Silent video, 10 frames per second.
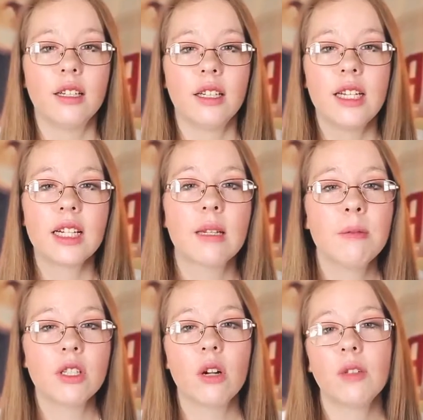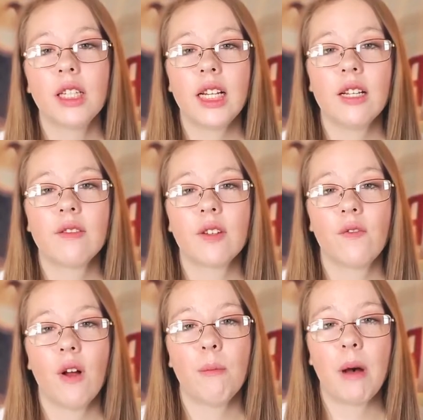Next, I'm gonna start with the gifts
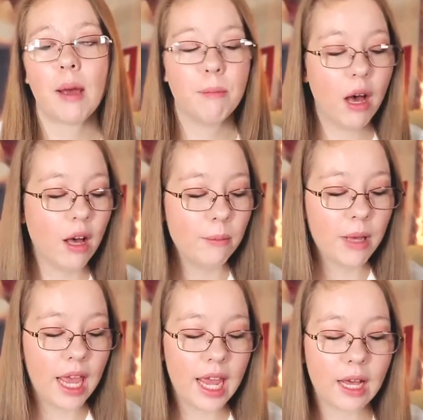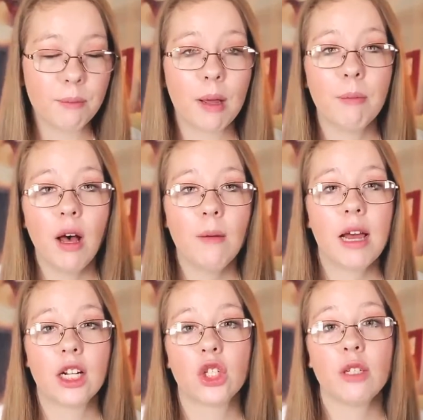from my mom, and my mom
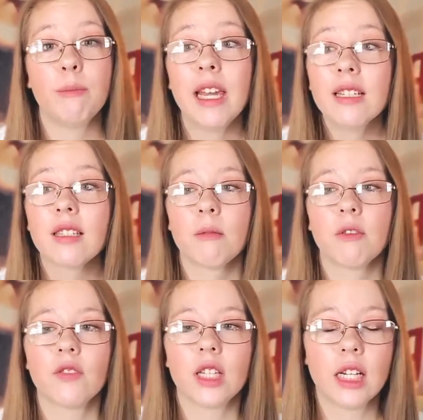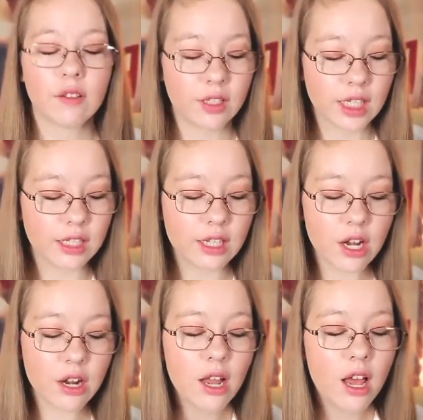actually made some of the gifts this
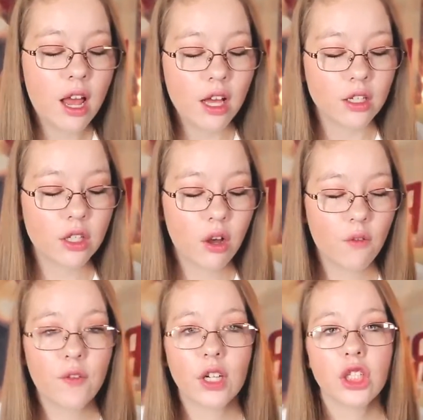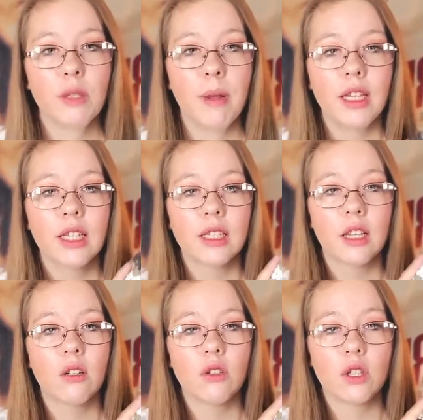year. So first, she made this
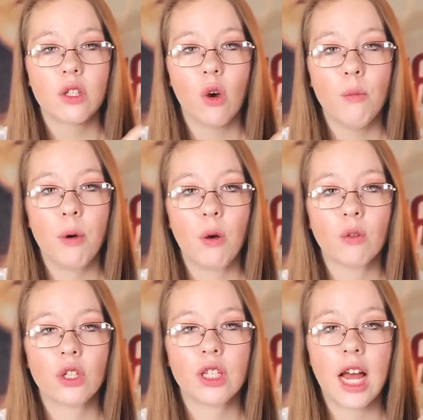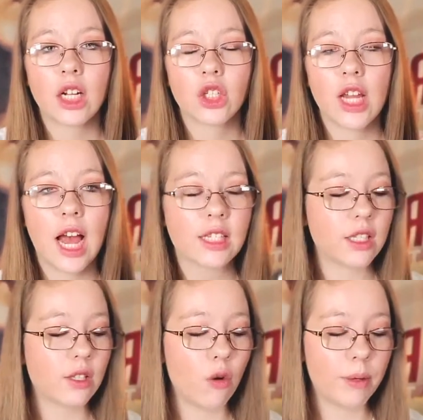little soap holder that actually has a
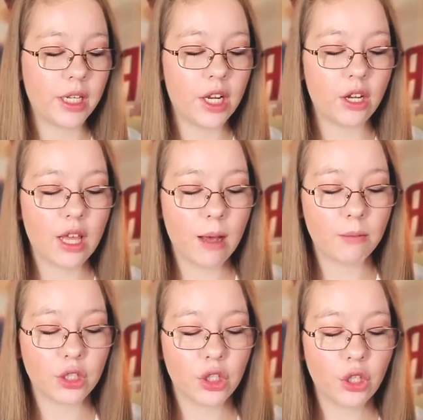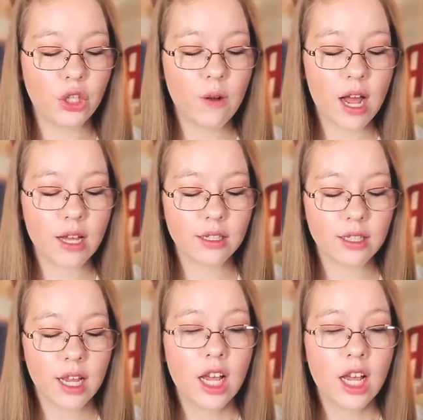soap in here that I'm gonna show you guys.